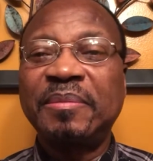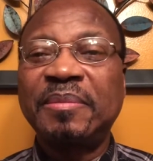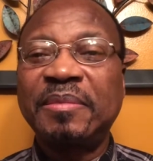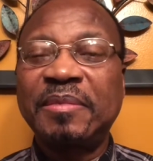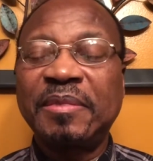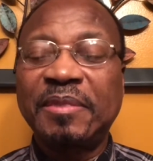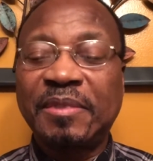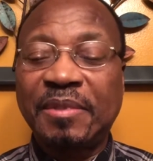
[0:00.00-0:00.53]

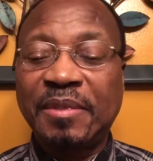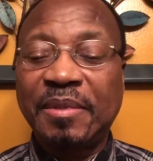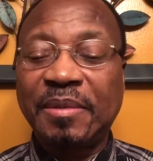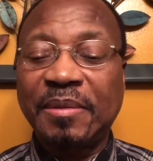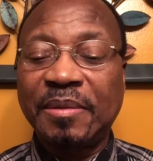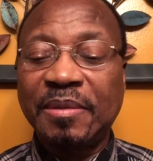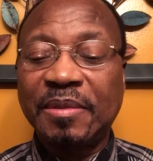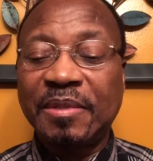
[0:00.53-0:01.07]
You see,
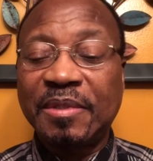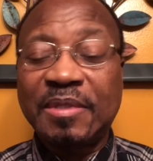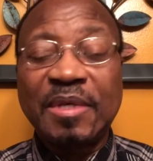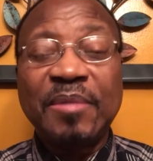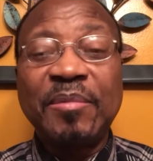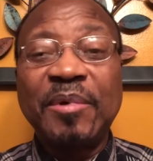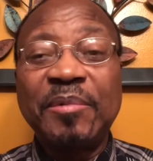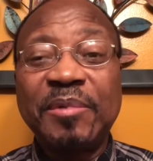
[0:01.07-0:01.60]
it's the same
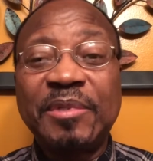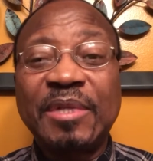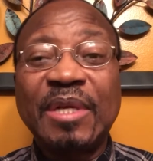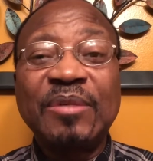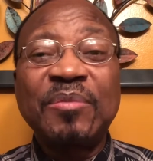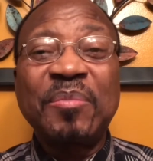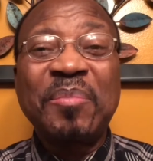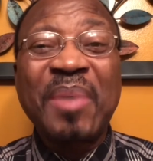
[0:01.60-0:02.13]
way we try
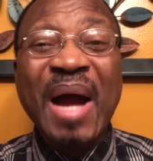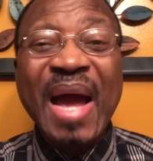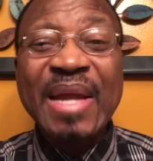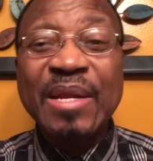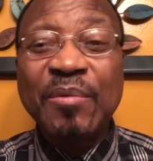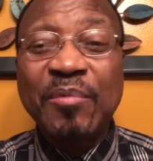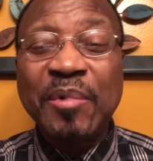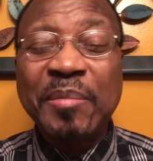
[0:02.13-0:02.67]
to buy the
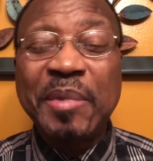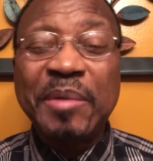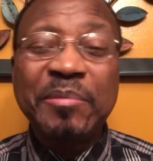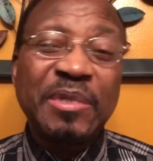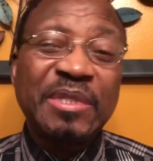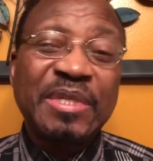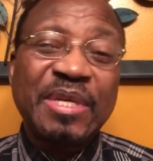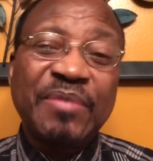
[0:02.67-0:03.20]
woman
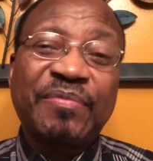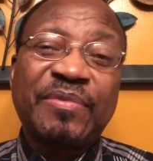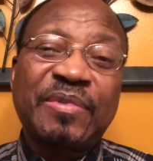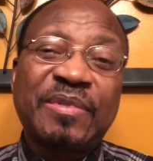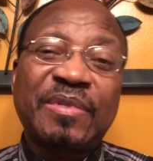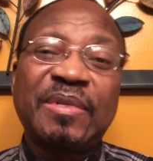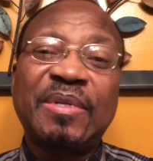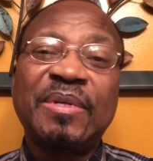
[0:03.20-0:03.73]
with
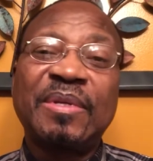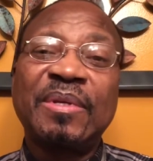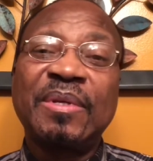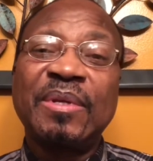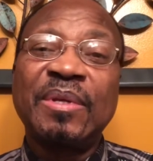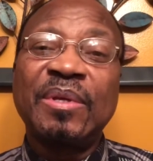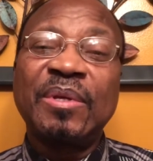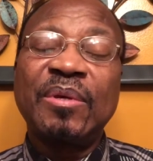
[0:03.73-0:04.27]
gifts.
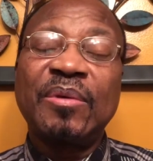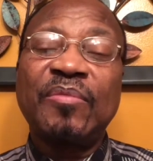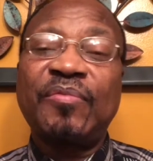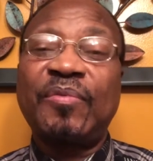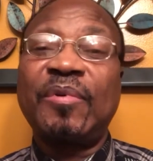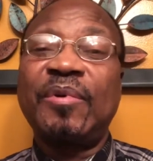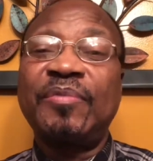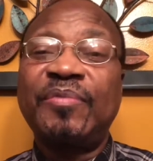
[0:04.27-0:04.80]
If
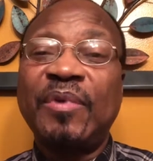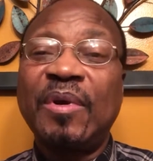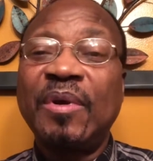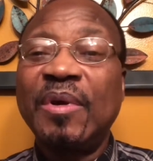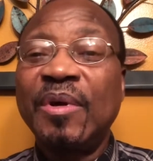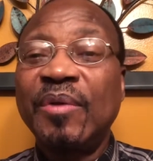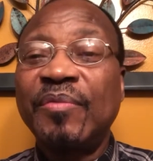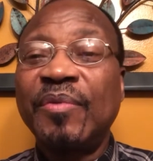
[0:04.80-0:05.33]

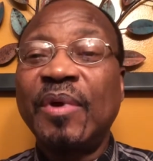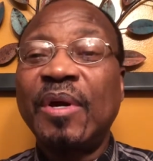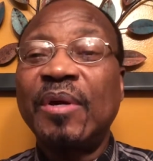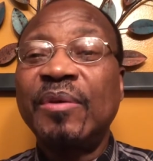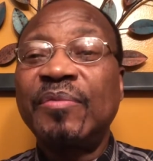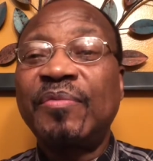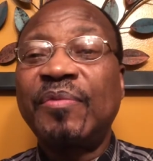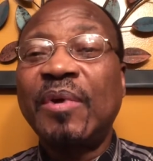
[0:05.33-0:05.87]

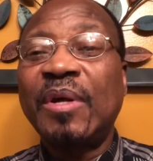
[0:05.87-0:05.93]
you are